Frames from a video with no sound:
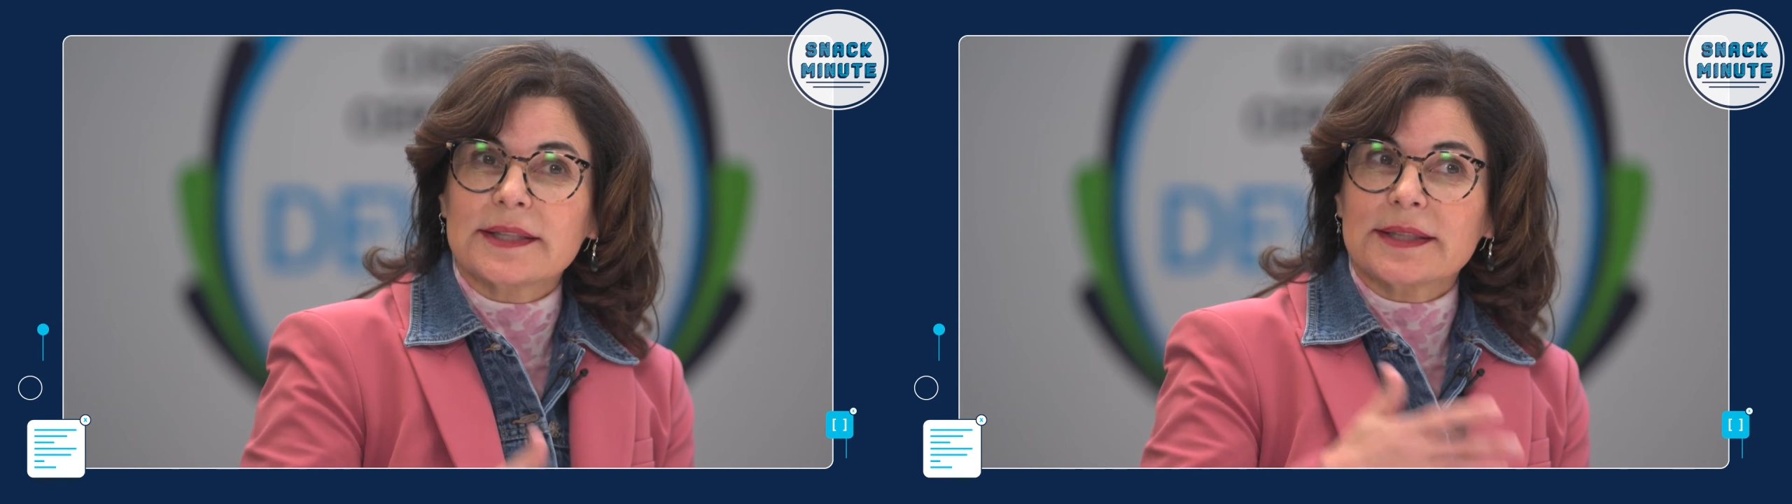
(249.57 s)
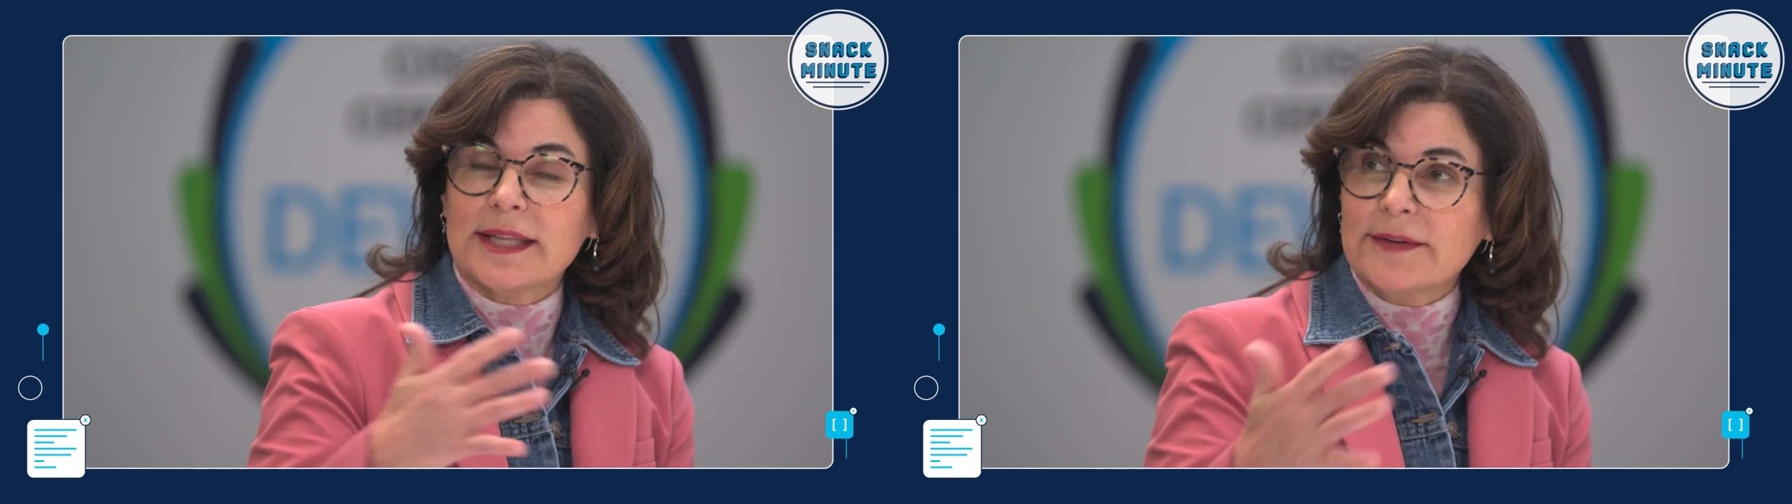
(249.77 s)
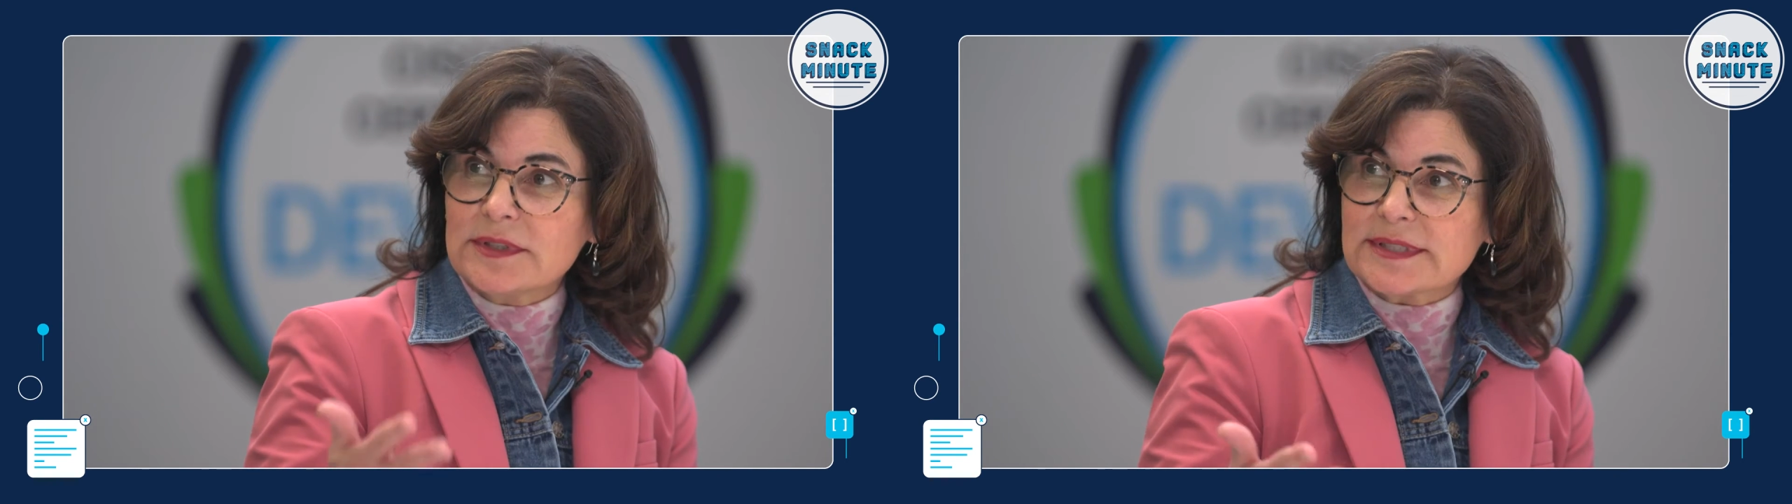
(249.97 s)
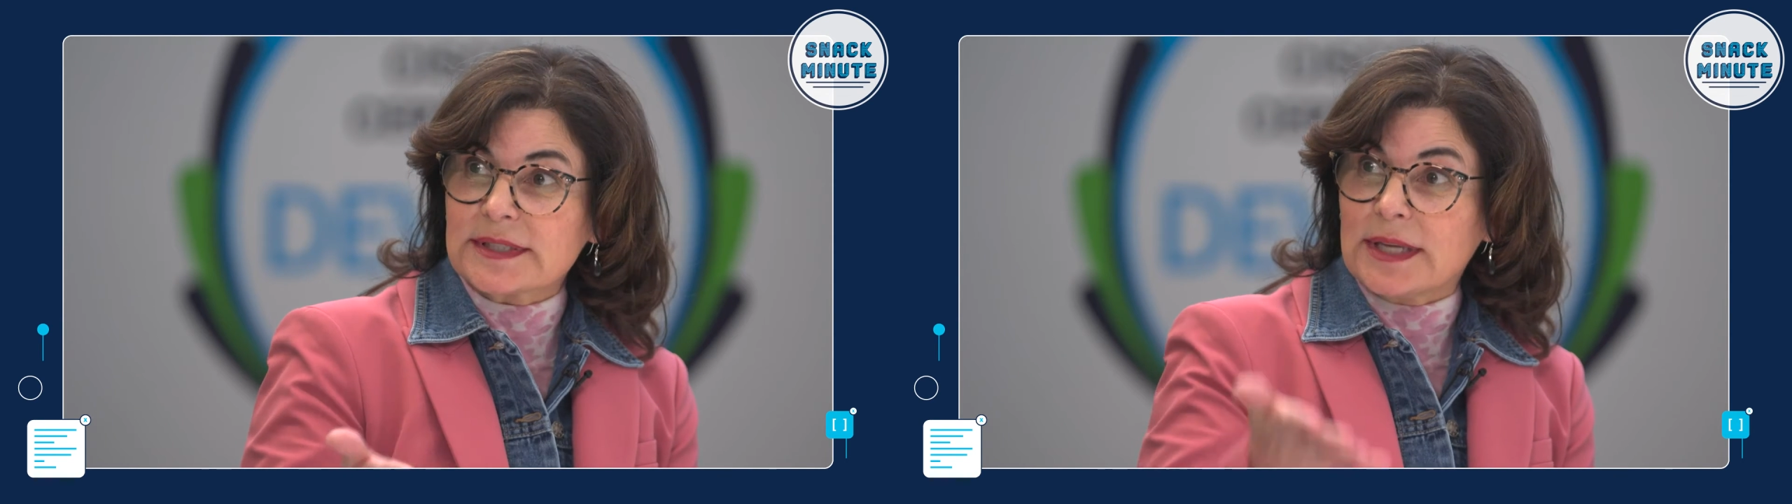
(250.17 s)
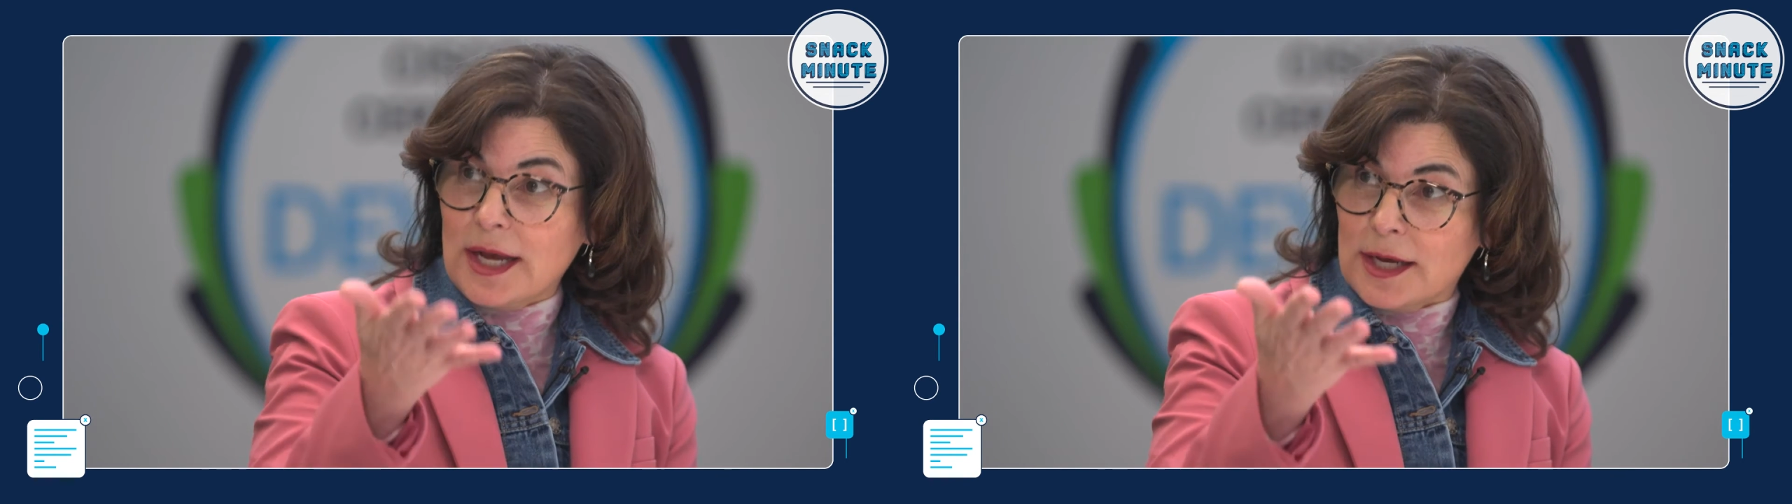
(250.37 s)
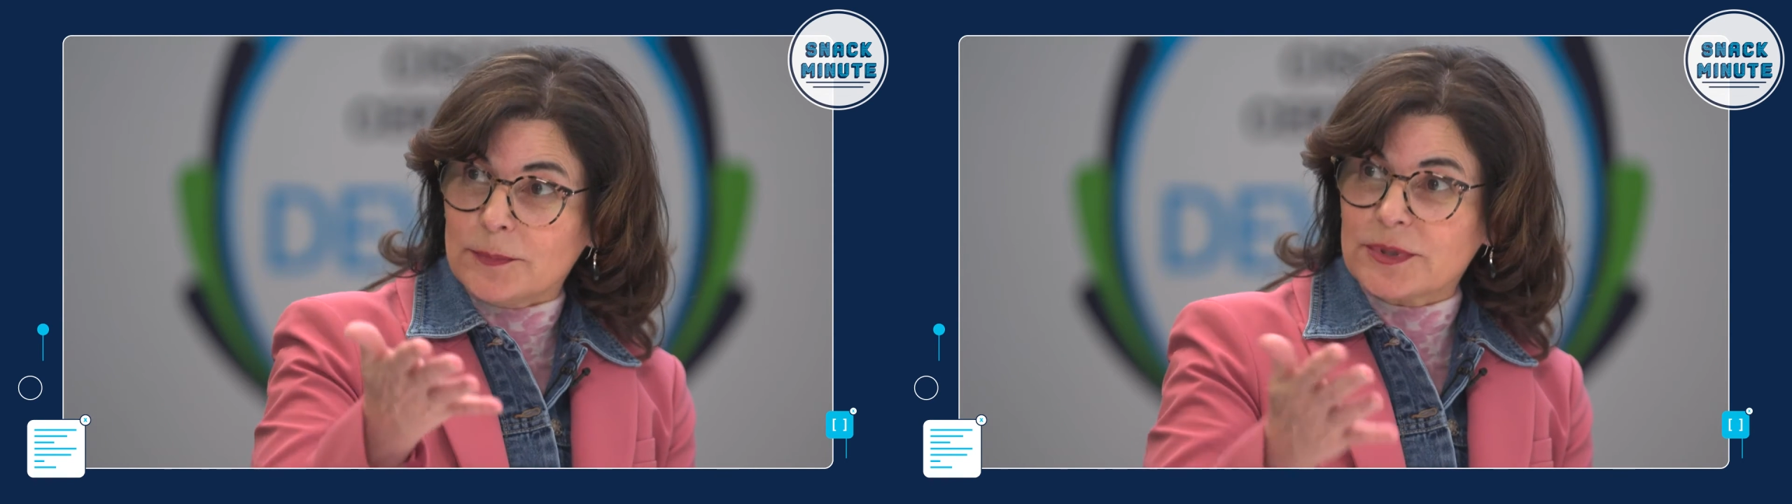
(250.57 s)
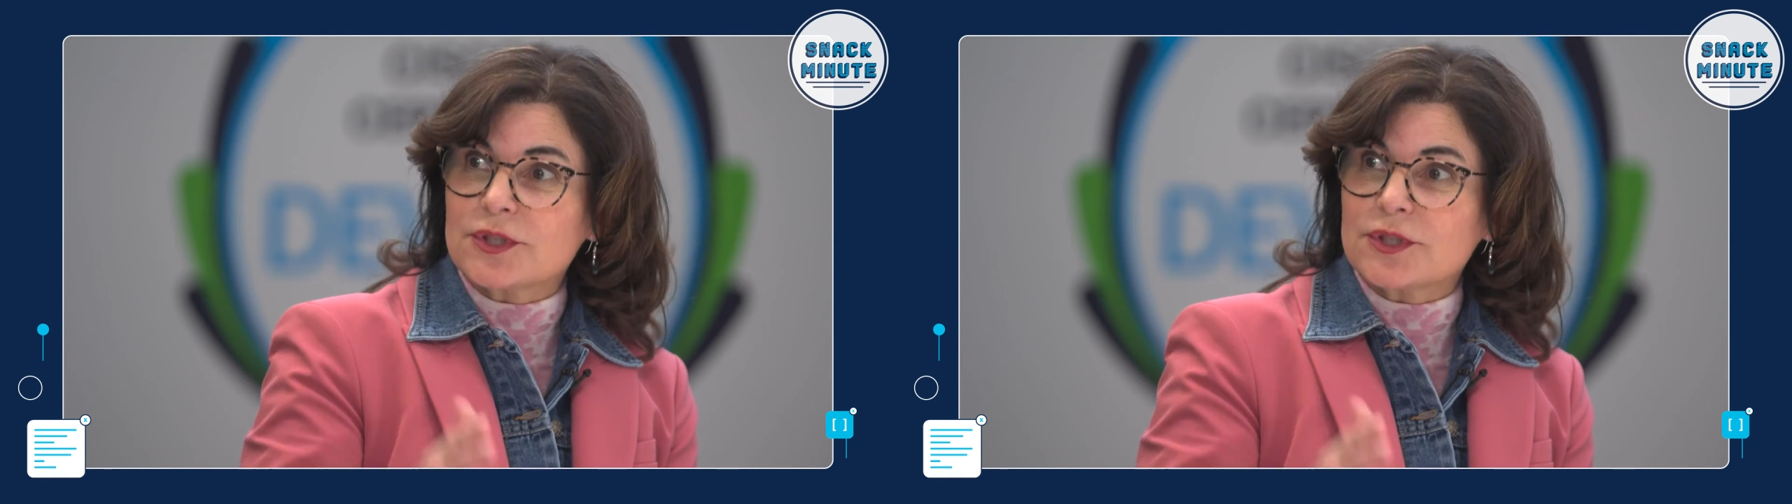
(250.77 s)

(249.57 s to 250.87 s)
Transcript: levels up